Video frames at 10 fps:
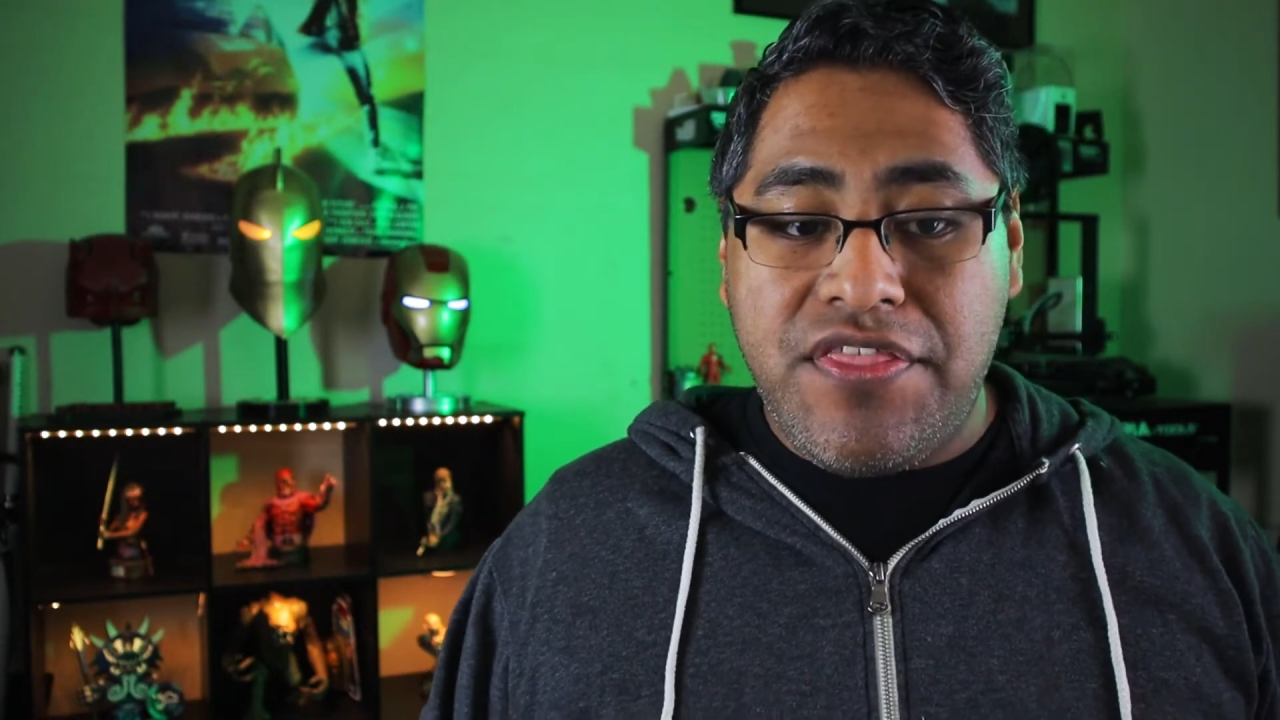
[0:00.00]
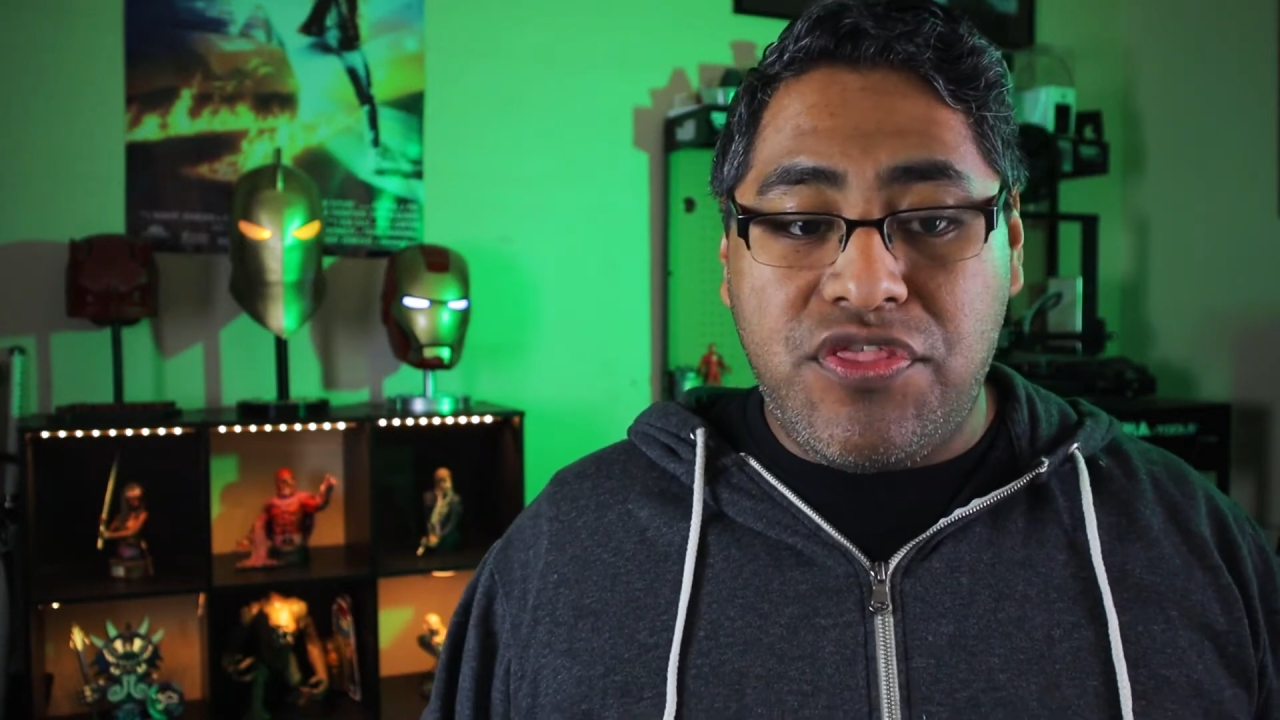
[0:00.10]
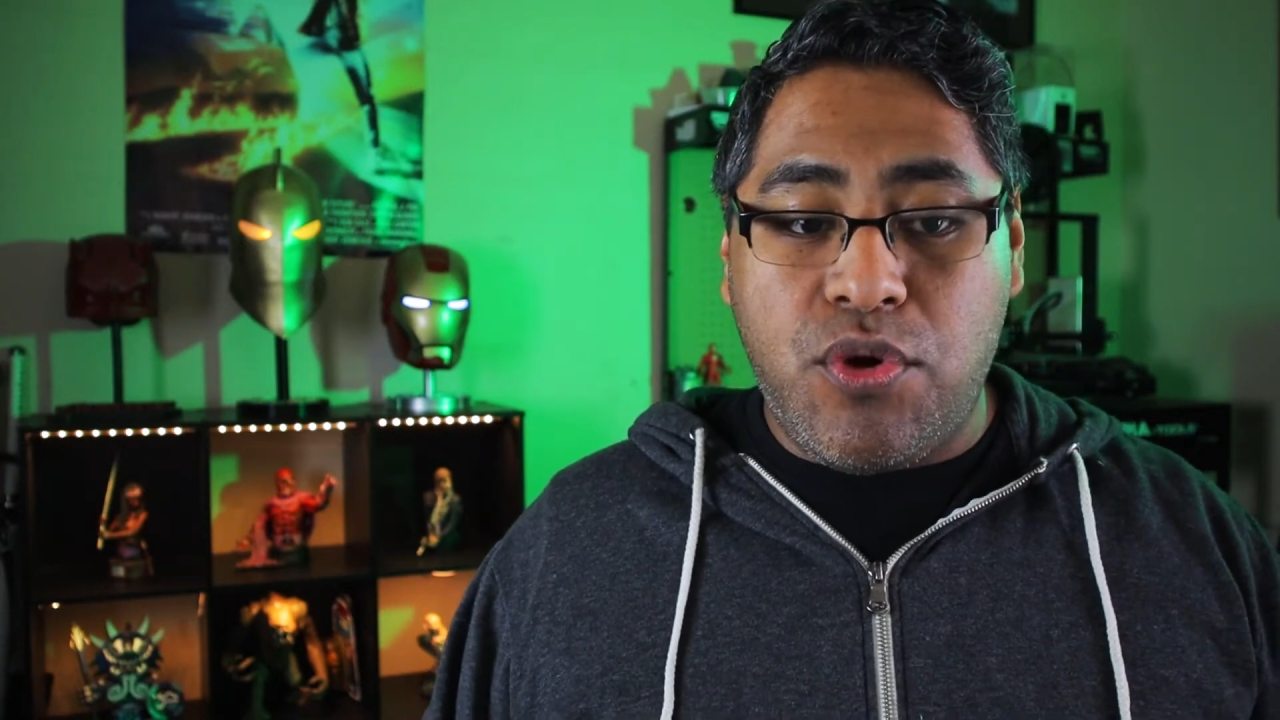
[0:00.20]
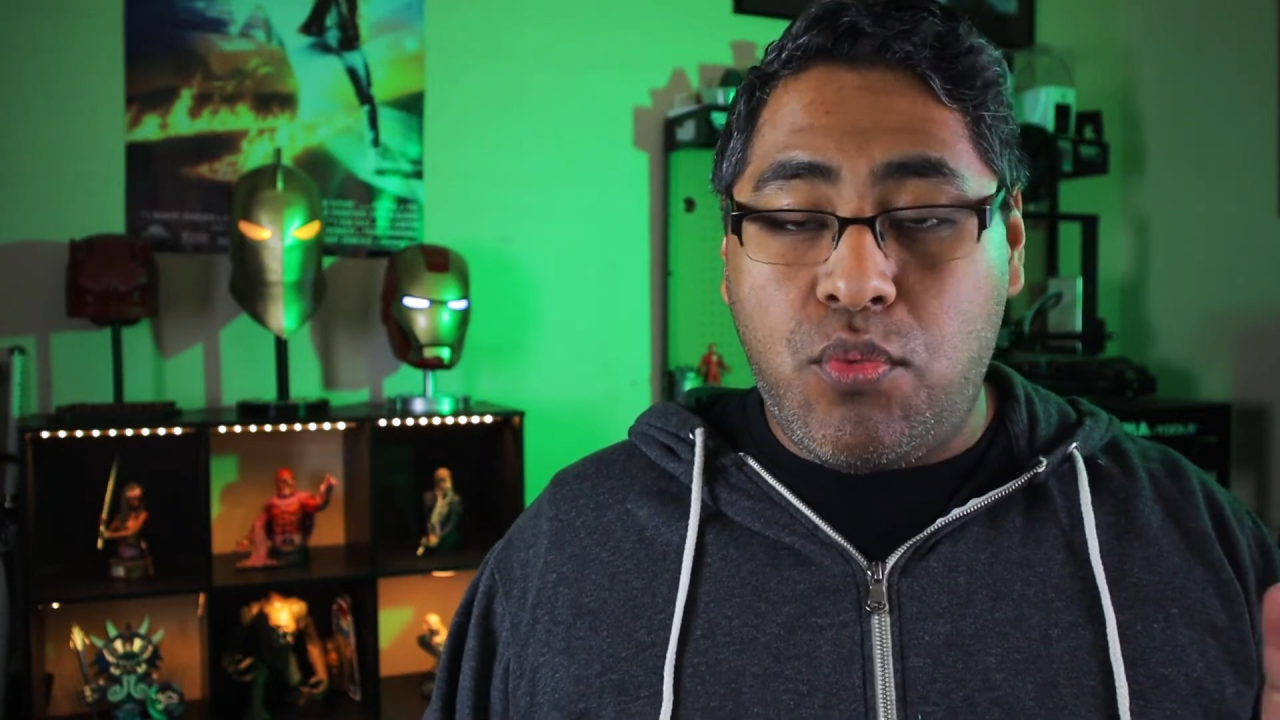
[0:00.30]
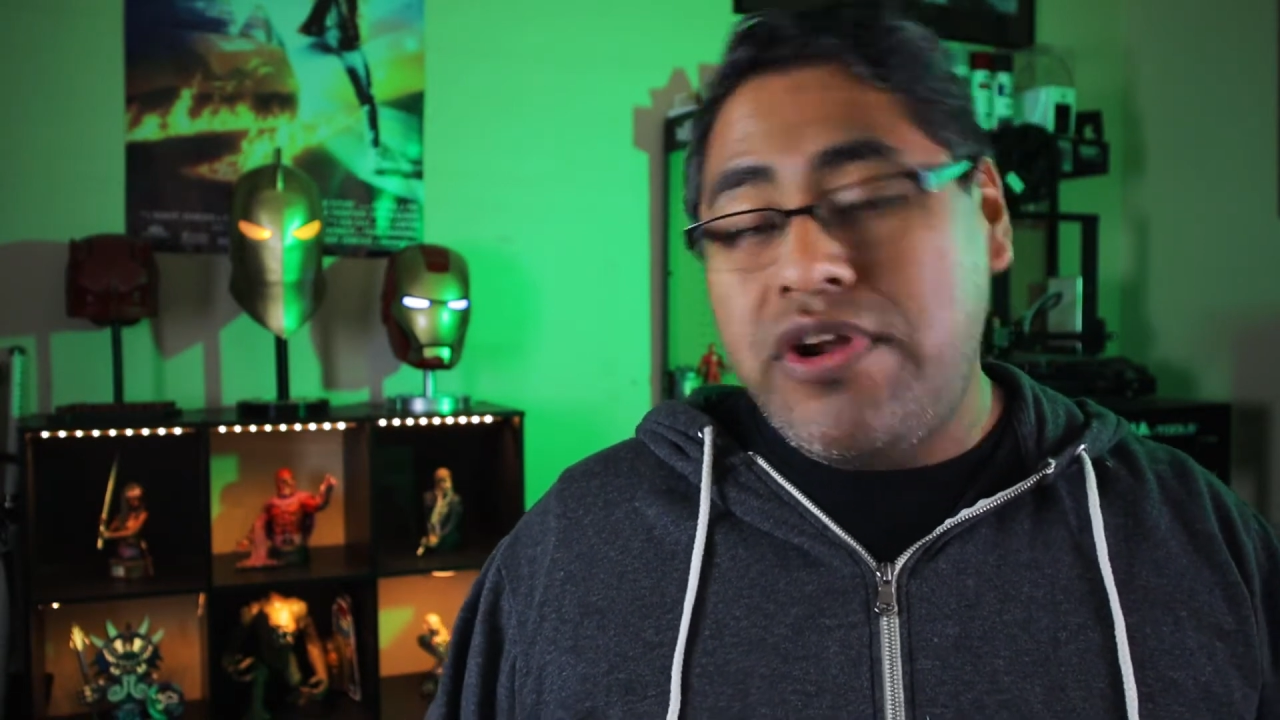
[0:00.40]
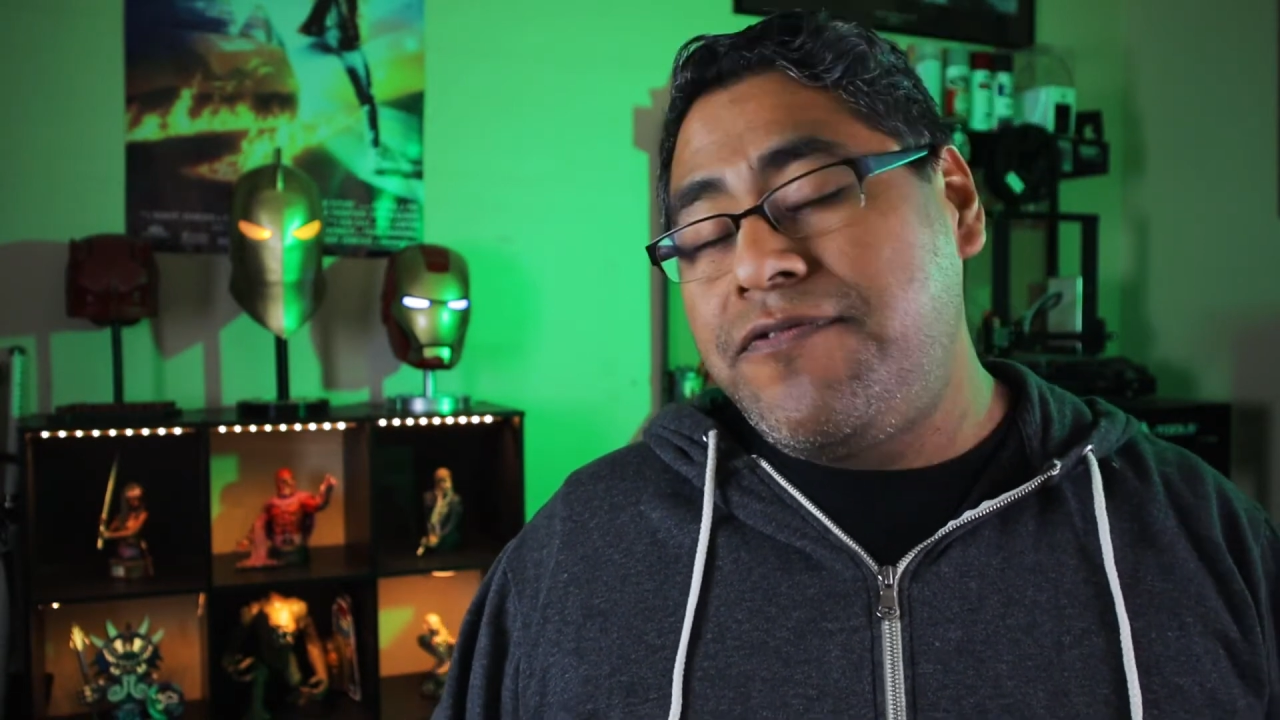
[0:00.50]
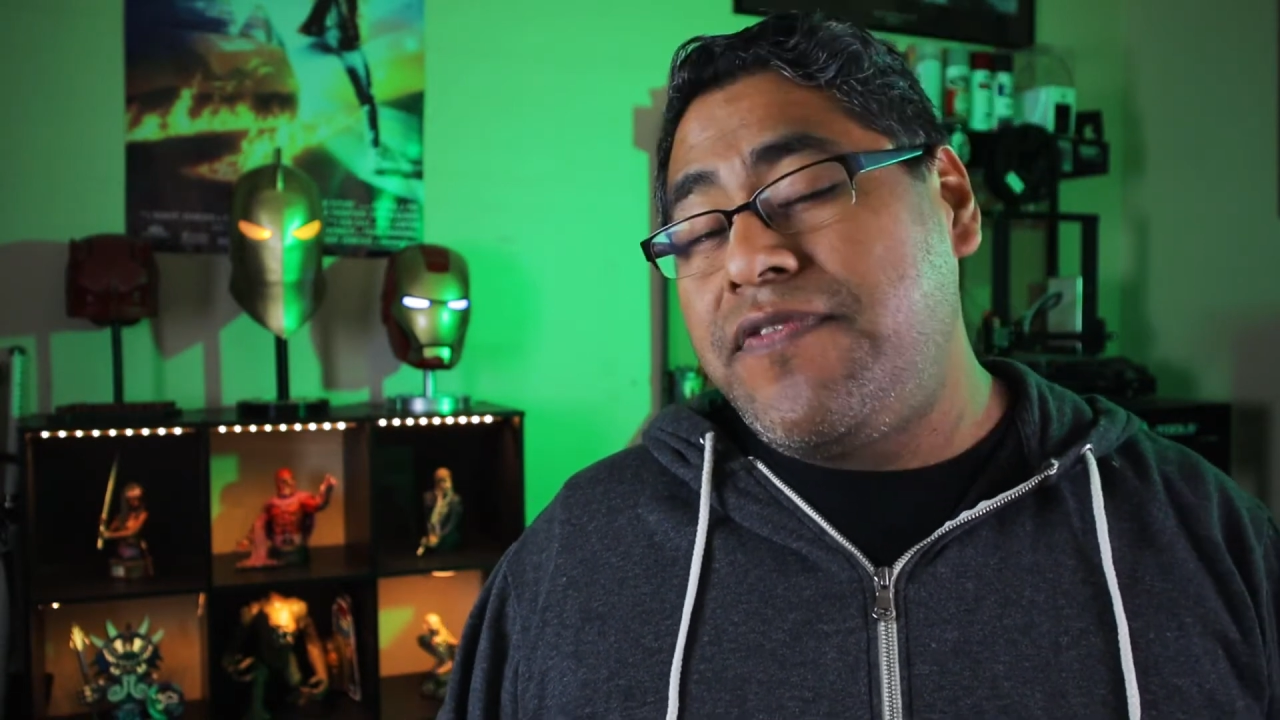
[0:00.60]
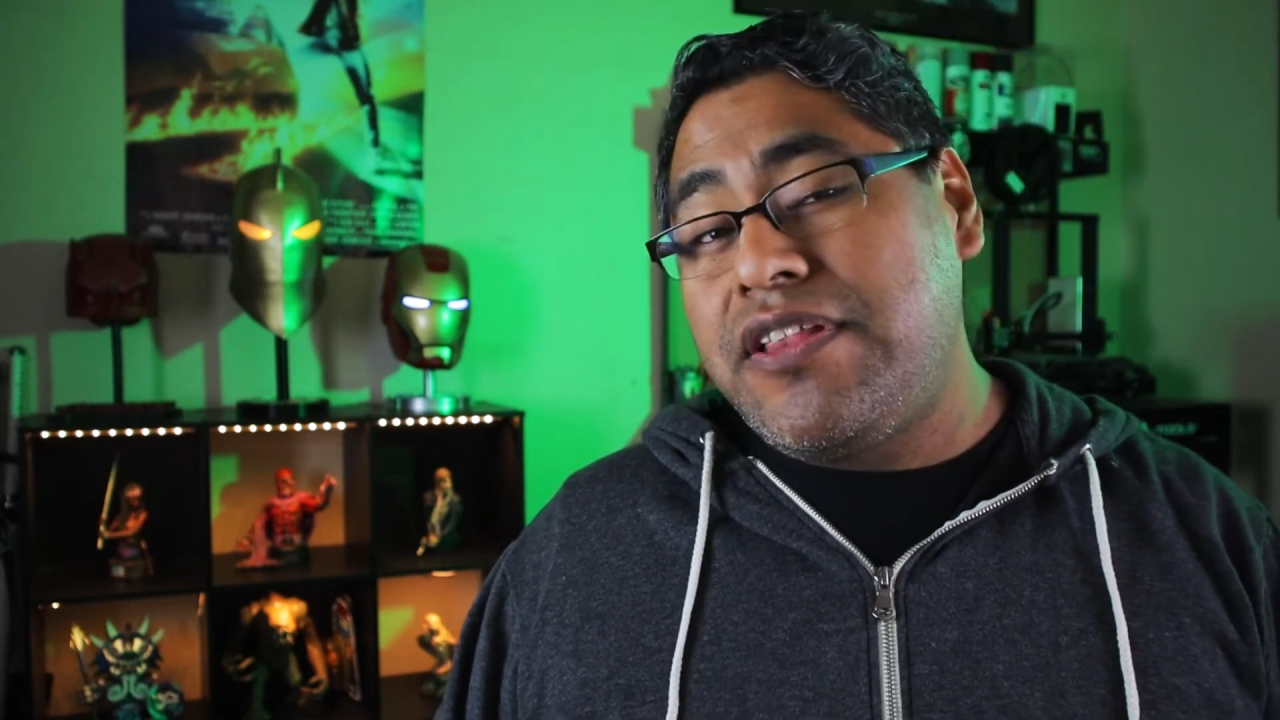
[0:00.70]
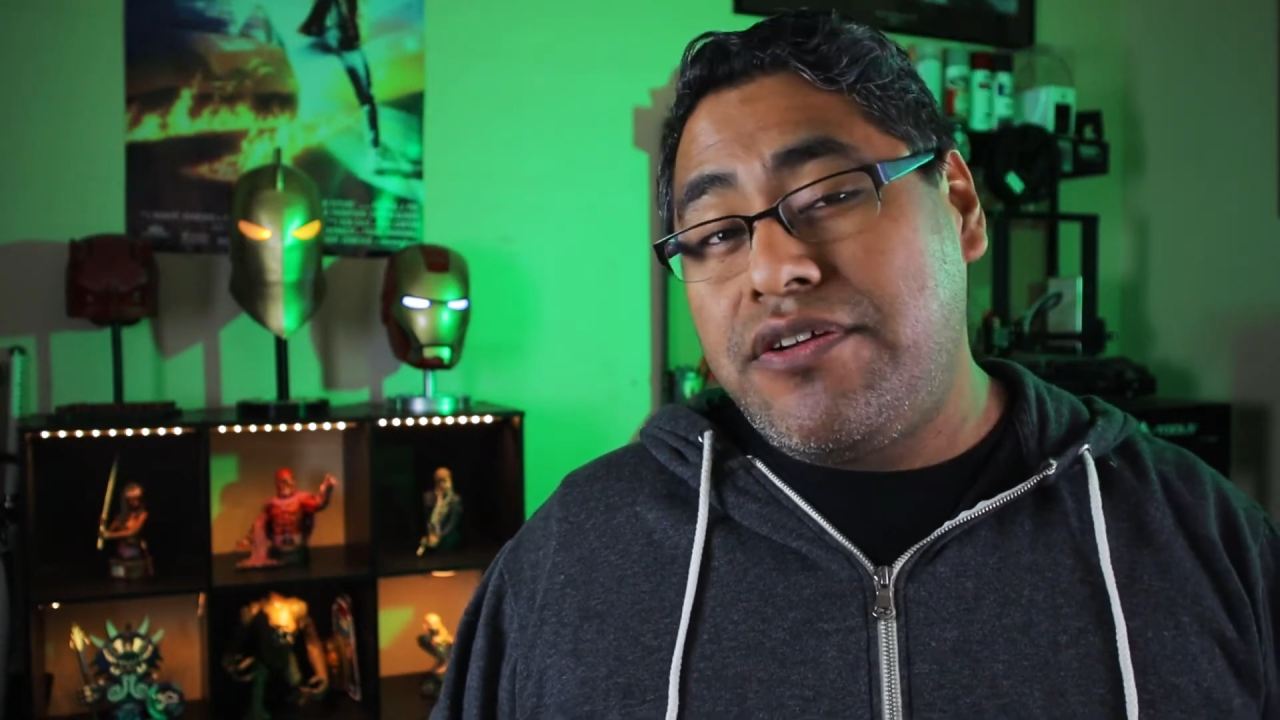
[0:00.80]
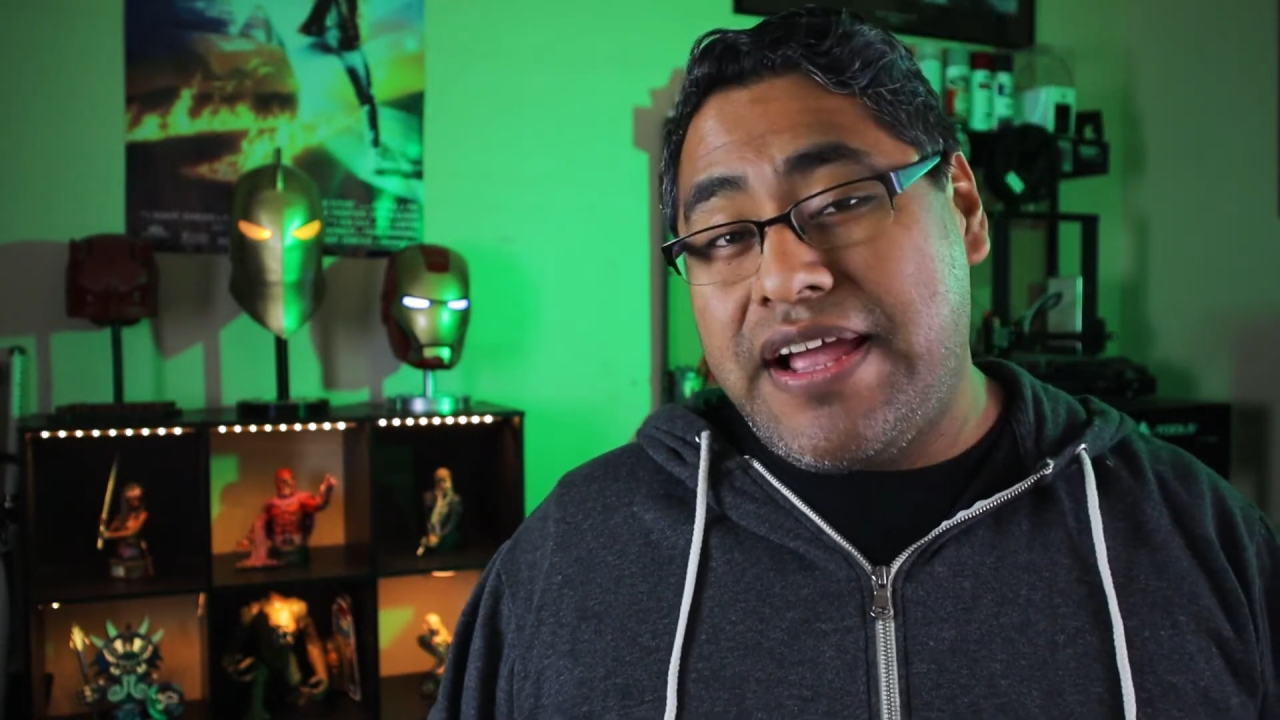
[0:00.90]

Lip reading: The wood filler